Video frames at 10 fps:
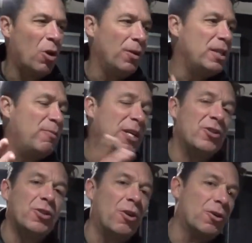All these
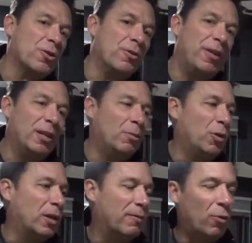features are also
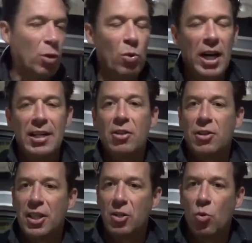available in our four wides, our
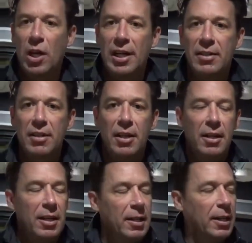six wides,
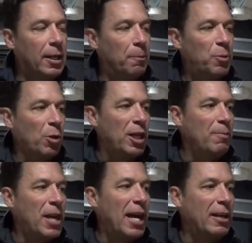um, so
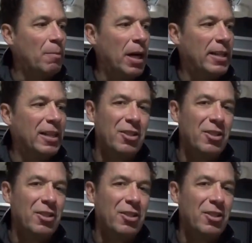keep that in mind.